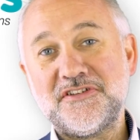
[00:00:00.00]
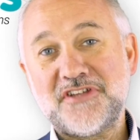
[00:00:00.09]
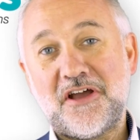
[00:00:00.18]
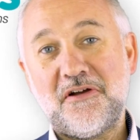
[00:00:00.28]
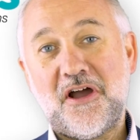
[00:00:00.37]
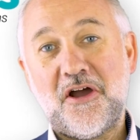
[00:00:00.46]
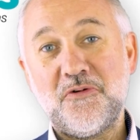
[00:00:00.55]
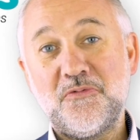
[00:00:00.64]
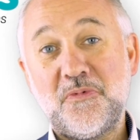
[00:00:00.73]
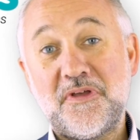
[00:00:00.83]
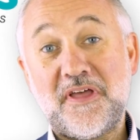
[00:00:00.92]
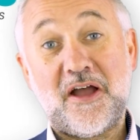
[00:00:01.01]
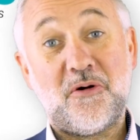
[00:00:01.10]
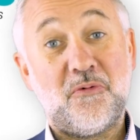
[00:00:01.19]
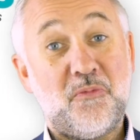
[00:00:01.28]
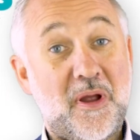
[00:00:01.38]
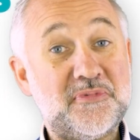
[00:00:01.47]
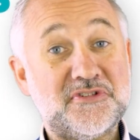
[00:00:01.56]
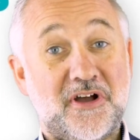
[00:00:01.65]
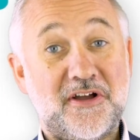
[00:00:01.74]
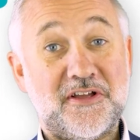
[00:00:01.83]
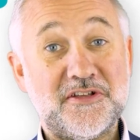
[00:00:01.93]
Zoho with our
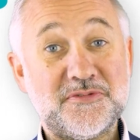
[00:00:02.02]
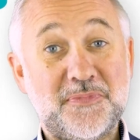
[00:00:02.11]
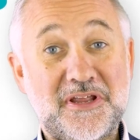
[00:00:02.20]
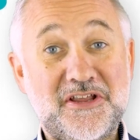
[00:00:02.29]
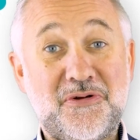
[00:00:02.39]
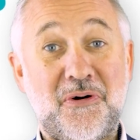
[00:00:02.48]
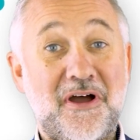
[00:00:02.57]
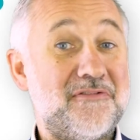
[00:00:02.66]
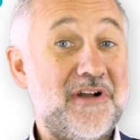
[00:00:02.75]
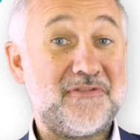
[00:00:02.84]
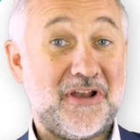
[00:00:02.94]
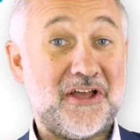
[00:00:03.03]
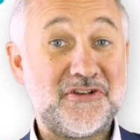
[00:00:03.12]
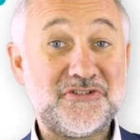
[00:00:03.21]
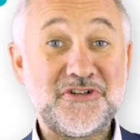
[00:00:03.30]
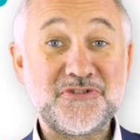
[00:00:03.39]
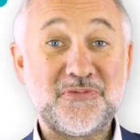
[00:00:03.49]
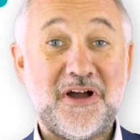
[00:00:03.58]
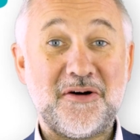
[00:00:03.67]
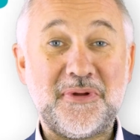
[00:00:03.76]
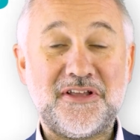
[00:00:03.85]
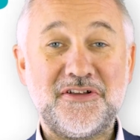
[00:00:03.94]
website has been quite a revelation as
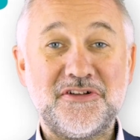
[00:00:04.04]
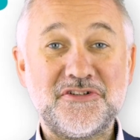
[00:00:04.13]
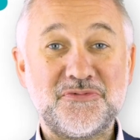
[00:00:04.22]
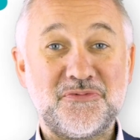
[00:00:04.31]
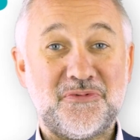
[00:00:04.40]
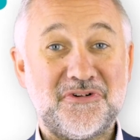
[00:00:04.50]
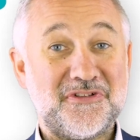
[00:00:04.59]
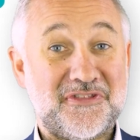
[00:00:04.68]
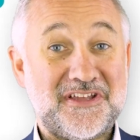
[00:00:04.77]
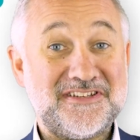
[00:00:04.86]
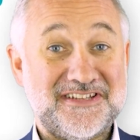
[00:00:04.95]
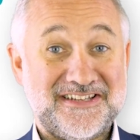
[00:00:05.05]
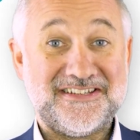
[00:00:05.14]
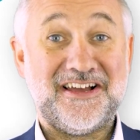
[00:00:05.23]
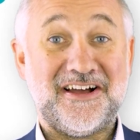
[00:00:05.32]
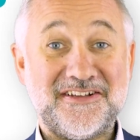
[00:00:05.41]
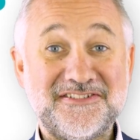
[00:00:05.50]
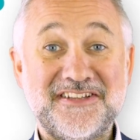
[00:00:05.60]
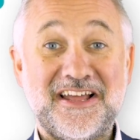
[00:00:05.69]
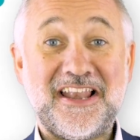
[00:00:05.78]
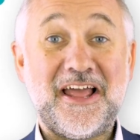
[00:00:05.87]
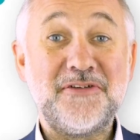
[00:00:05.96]
well, because one of the things it does is
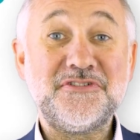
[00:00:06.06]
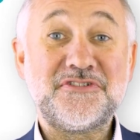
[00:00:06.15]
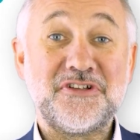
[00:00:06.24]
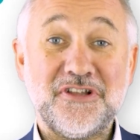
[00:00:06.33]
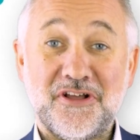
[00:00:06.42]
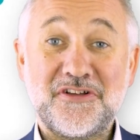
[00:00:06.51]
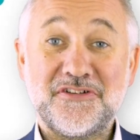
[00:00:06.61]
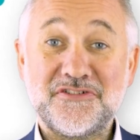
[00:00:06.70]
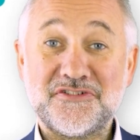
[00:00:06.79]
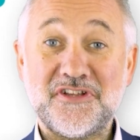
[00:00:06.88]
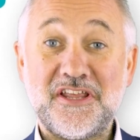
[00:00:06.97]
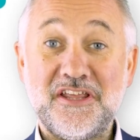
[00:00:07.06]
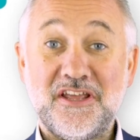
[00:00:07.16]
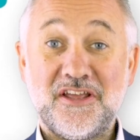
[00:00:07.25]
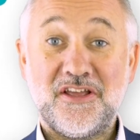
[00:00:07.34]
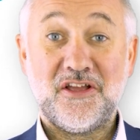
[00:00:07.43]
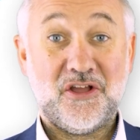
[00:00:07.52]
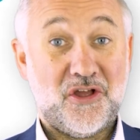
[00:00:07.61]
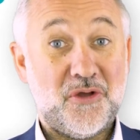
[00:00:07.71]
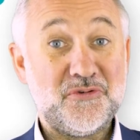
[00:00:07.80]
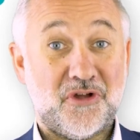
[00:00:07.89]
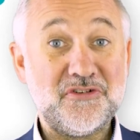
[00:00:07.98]
it allows you to look and see
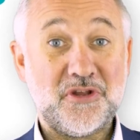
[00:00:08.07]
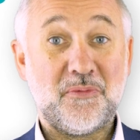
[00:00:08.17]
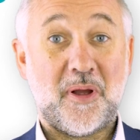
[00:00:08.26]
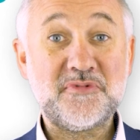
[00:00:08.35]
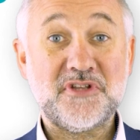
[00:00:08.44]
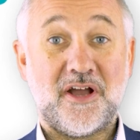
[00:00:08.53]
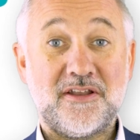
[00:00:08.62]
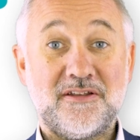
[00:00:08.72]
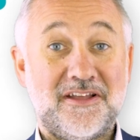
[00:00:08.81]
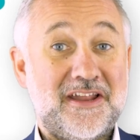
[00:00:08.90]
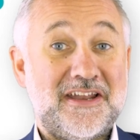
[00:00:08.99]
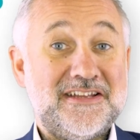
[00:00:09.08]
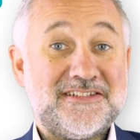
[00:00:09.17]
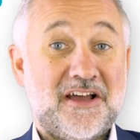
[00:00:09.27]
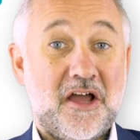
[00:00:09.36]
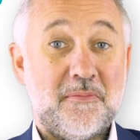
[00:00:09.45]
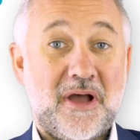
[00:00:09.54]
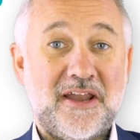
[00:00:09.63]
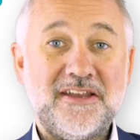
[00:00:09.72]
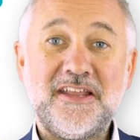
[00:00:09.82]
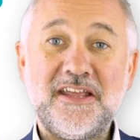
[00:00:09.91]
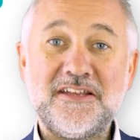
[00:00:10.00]
who's on your website at any time, and
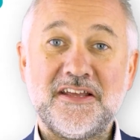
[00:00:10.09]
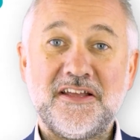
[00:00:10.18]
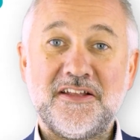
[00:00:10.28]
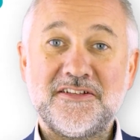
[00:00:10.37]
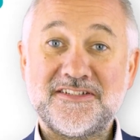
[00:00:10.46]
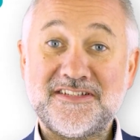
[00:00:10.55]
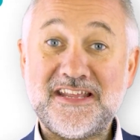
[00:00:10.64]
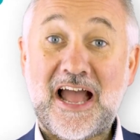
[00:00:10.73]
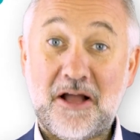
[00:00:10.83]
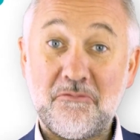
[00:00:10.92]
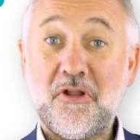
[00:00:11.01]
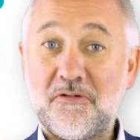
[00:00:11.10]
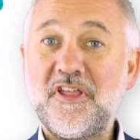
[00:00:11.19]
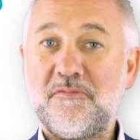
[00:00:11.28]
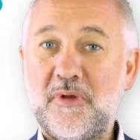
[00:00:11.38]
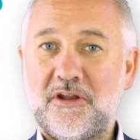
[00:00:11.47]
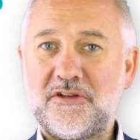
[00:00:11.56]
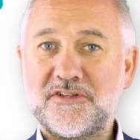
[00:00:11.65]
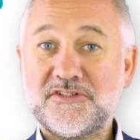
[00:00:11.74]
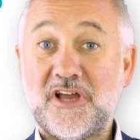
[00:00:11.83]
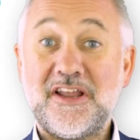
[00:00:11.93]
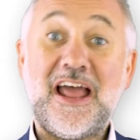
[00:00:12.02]
indeed to see how long they've been on your
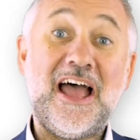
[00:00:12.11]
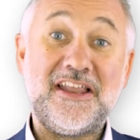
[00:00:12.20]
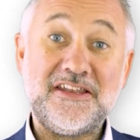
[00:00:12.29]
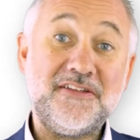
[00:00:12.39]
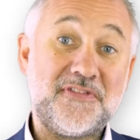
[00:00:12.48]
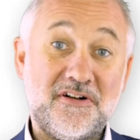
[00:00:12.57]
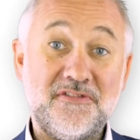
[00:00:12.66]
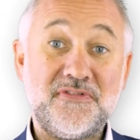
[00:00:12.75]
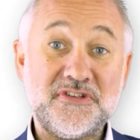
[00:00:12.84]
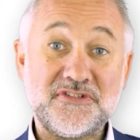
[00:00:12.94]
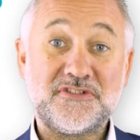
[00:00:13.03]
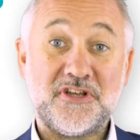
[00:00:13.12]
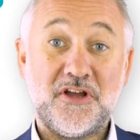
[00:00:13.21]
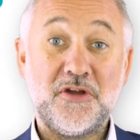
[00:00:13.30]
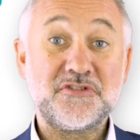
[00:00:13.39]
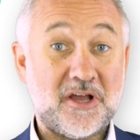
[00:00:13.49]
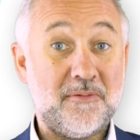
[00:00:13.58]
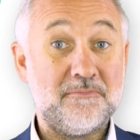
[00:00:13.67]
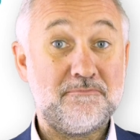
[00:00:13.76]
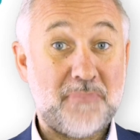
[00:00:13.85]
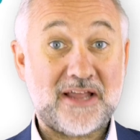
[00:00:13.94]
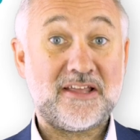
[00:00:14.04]
site, and if they're a visitor who's come
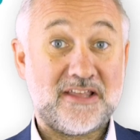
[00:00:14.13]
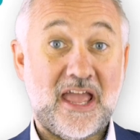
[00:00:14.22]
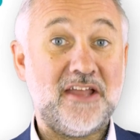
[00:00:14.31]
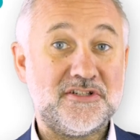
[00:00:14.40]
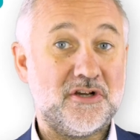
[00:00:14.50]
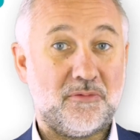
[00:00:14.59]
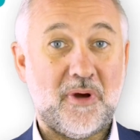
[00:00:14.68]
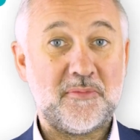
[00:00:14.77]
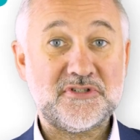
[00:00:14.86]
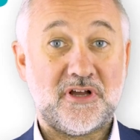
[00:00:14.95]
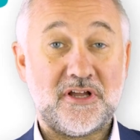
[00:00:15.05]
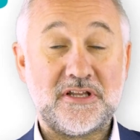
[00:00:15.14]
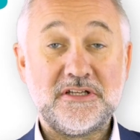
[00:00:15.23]
back again to your website,